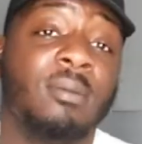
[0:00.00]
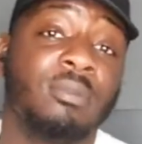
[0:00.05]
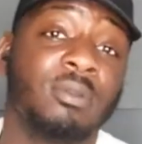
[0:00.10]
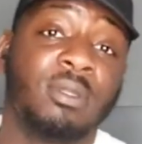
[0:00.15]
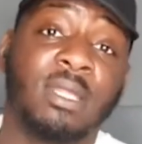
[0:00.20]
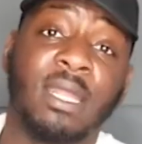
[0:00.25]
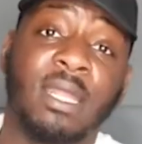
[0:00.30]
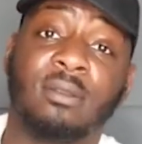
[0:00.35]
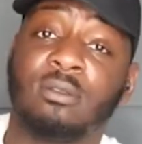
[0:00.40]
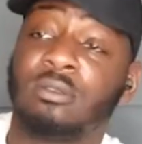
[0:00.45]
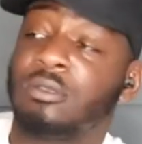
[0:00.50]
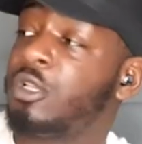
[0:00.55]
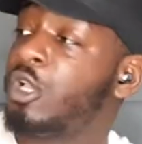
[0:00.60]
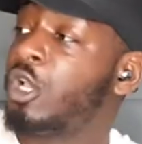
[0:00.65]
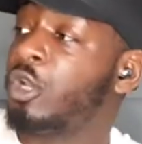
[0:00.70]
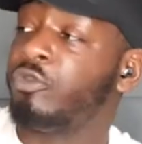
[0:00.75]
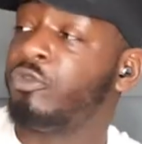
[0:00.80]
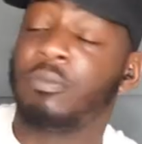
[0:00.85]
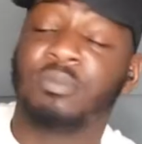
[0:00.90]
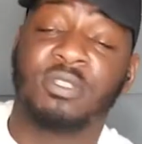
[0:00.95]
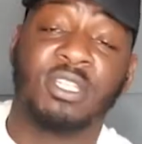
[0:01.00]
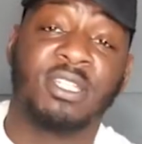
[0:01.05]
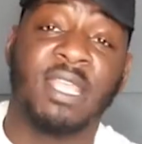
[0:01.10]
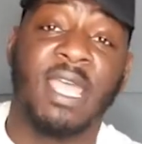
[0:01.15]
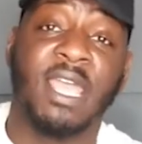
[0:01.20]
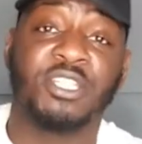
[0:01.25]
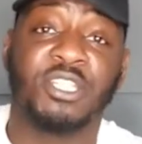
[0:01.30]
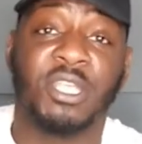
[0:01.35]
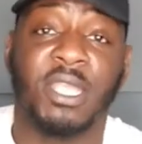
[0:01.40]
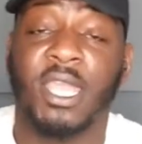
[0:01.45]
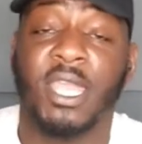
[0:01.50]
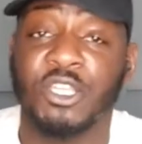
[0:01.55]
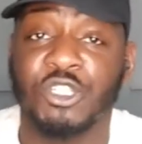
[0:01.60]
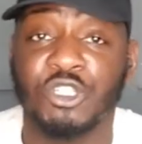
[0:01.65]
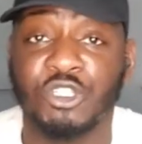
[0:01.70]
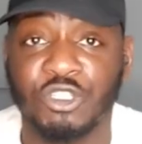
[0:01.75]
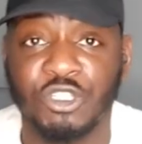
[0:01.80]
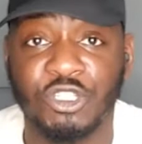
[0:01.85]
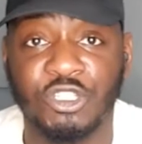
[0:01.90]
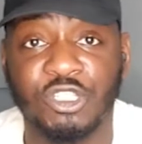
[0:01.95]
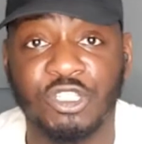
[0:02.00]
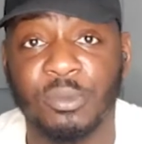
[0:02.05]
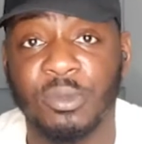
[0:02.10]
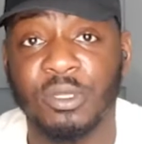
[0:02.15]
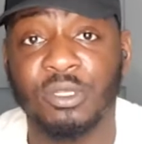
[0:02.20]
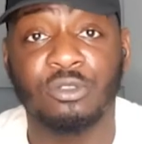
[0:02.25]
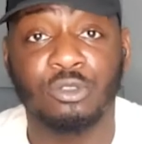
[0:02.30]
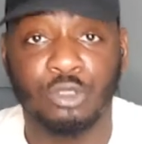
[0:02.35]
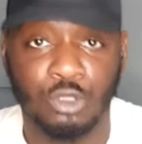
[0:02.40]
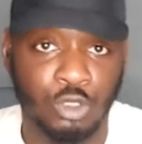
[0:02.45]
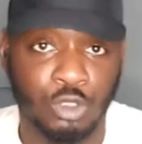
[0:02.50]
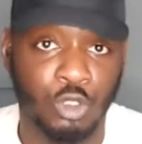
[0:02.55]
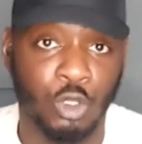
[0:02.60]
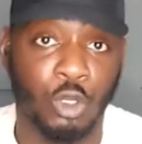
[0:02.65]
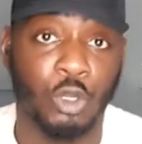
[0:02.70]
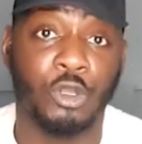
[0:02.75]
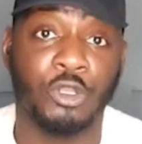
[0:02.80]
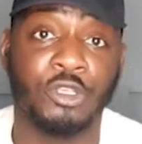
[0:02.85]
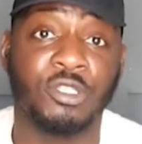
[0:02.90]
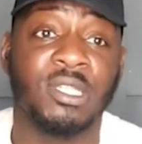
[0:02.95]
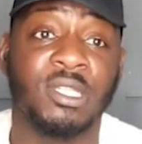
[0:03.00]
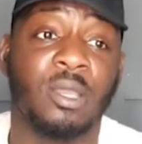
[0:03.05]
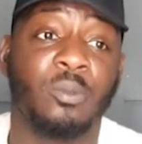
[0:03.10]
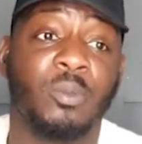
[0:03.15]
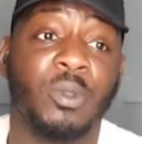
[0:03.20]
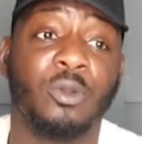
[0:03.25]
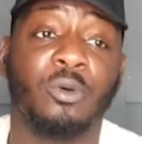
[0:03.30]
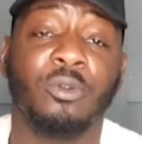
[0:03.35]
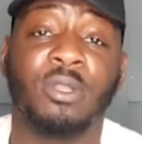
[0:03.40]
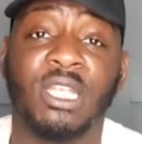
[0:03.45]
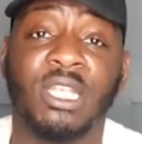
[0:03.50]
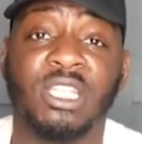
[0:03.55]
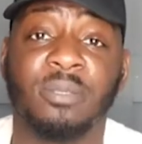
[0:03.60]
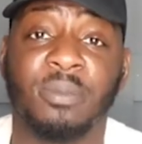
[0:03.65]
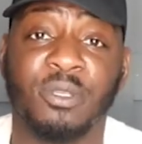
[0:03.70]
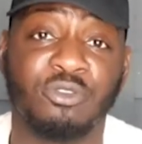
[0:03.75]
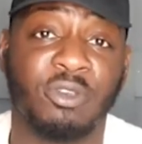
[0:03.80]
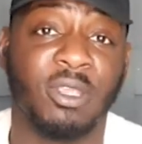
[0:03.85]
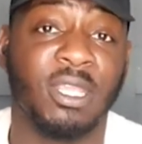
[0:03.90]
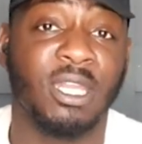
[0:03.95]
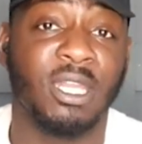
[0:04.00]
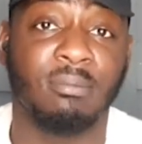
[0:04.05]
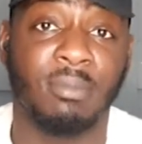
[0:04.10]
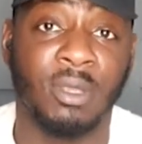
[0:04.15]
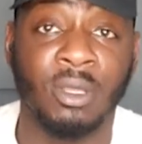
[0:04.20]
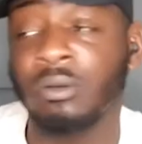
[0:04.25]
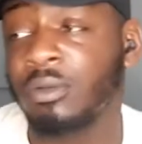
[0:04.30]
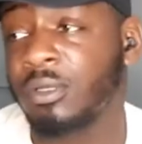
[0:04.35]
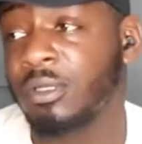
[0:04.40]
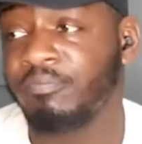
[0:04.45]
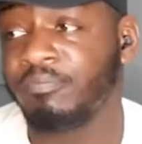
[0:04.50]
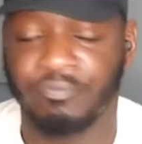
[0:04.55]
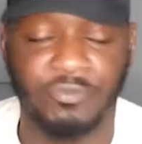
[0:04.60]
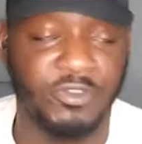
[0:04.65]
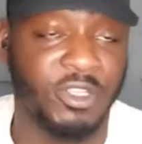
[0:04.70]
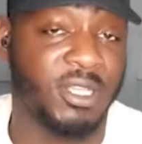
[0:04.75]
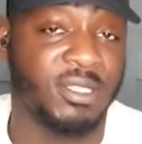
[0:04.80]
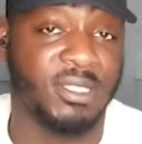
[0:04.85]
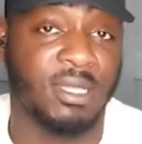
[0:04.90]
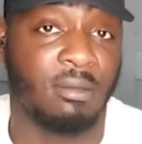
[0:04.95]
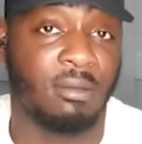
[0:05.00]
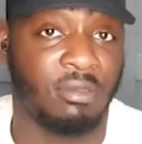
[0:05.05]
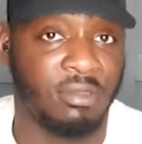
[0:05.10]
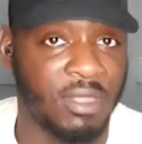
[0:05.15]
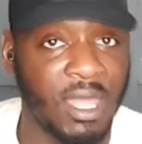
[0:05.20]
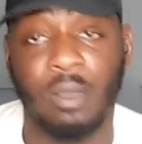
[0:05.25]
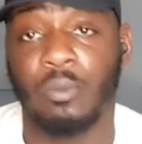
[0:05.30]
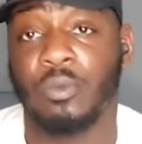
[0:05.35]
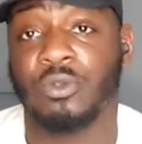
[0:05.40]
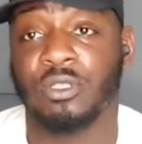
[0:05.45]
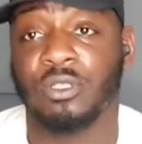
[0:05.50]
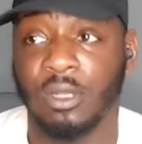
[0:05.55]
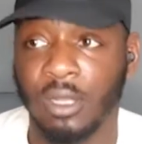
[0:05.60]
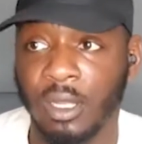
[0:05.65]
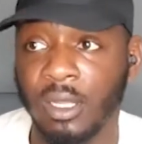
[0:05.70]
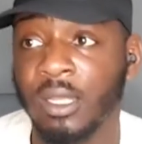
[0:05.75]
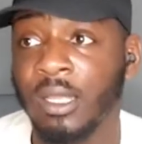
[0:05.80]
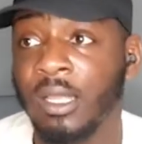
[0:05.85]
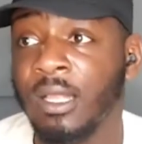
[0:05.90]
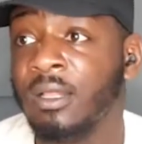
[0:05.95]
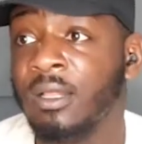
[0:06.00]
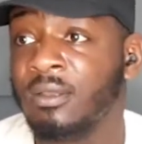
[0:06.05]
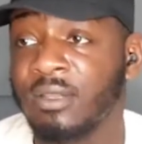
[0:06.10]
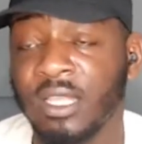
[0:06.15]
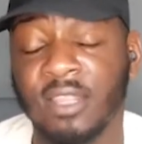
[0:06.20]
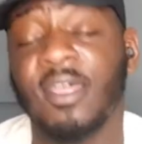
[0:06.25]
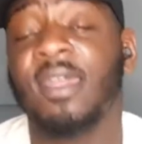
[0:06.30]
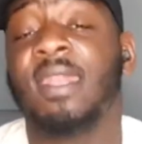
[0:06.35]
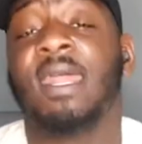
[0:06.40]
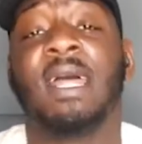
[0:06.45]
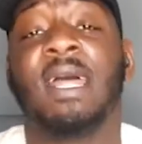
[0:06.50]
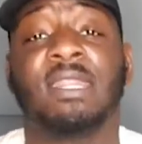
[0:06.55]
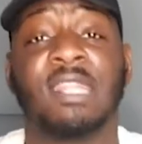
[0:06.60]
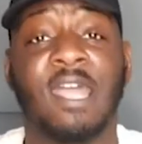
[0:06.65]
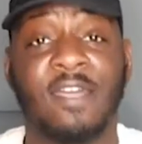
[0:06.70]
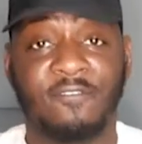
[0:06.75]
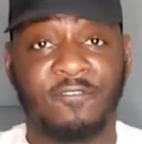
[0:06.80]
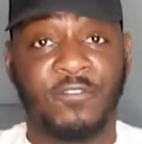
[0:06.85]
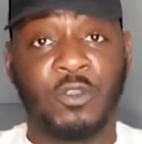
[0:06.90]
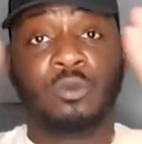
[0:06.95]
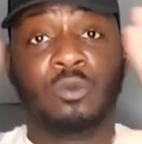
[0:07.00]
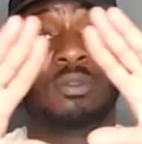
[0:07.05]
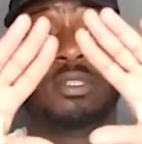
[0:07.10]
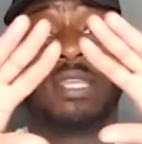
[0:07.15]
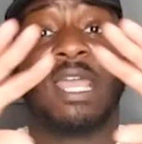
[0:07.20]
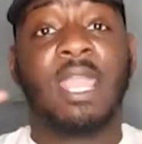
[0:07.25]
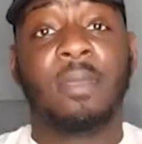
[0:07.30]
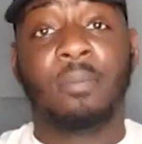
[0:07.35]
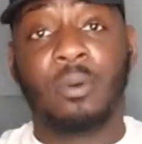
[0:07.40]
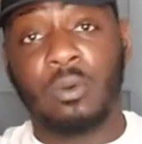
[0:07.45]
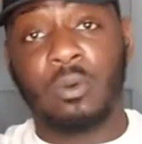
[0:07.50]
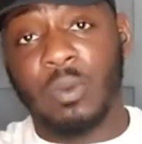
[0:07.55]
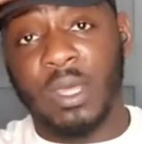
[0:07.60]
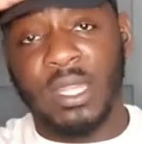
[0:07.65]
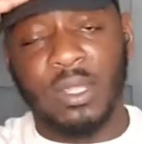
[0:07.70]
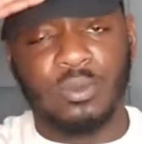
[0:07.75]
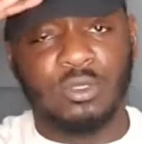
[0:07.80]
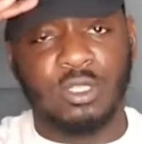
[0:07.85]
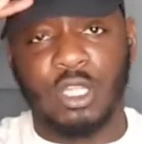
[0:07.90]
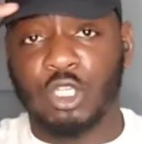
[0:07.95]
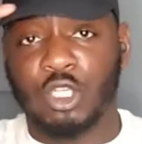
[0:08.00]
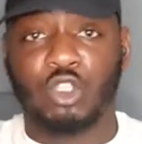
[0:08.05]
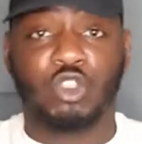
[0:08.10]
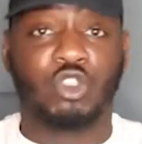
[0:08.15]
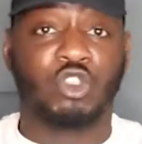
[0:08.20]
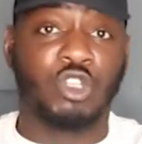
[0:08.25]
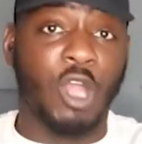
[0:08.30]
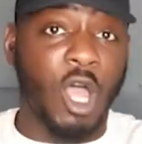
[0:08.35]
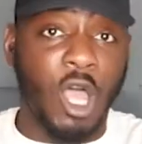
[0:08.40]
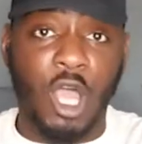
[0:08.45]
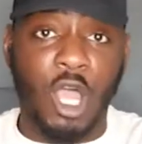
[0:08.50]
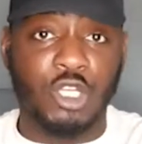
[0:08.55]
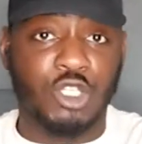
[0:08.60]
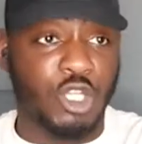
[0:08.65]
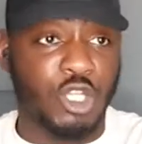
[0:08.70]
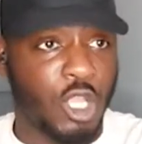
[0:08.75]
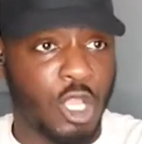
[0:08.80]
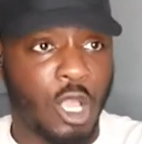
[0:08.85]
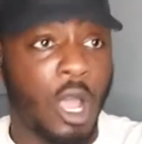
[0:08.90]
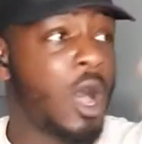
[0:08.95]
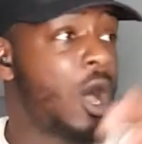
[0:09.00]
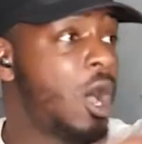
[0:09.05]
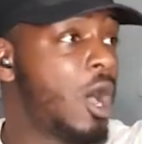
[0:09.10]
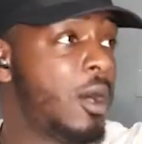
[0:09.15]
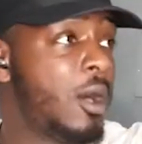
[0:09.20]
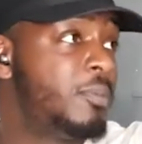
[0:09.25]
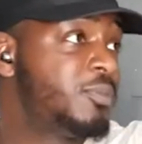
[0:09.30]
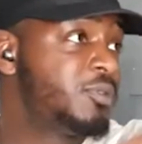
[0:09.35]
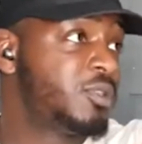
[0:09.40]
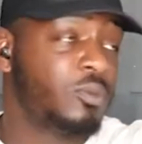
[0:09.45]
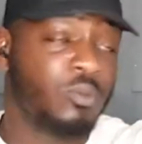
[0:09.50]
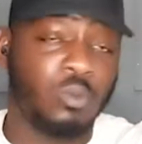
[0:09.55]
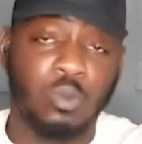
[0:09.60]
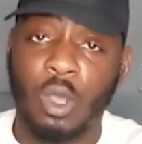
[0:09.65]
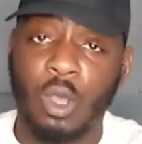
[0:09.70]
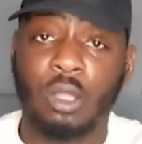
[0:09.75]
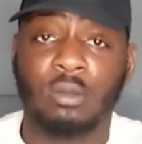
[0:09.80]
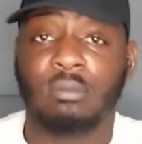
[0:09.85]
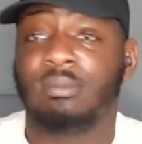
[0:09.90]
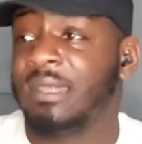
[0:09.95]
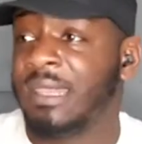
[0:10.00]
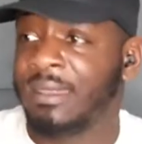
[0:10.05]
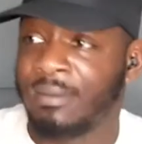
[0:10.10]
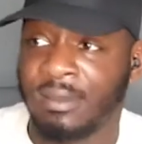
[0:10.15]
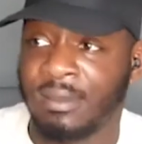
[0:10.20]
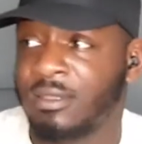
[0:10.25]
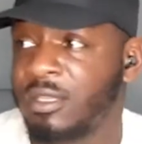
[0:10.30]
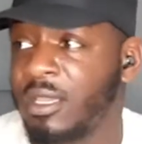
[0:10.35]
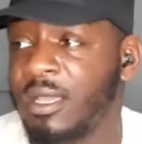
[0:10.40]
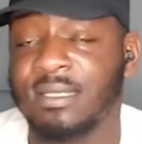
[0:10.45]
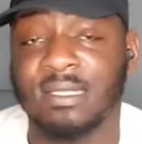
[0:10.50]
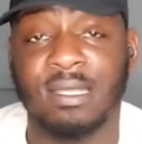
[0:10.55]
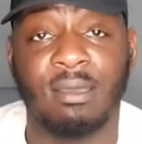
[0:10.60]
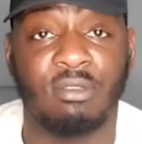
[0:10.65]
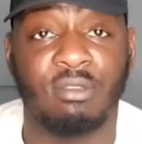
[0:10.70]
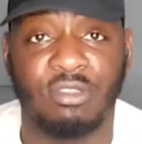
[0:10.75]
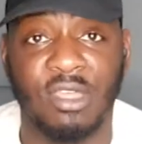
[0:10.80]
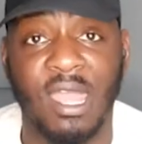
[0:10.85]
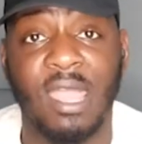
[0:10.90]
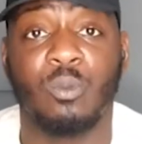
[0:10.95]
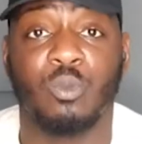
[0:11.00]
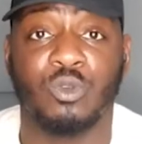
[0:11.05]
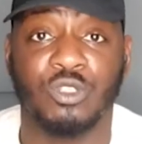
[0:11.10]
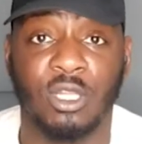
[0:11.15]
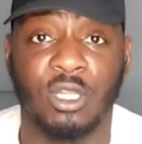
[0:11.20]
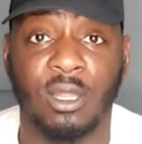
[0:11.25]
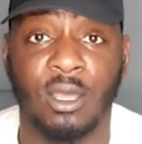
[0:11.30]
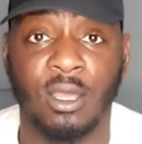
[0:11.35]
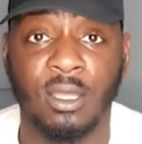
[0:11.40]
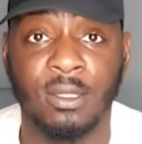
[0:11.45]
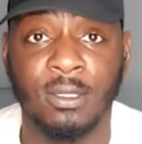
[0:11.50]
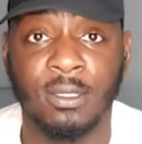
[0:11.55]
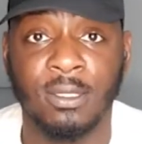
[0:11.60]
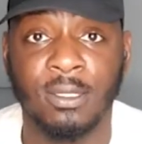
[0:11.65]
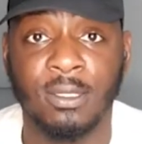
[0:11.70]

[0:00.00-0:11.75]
then corrupted the education system and taught us that we all need to be drinking milk. Turns out that was a lie. They then had that food table where it was like starch and carbs, and turns out that was a lie.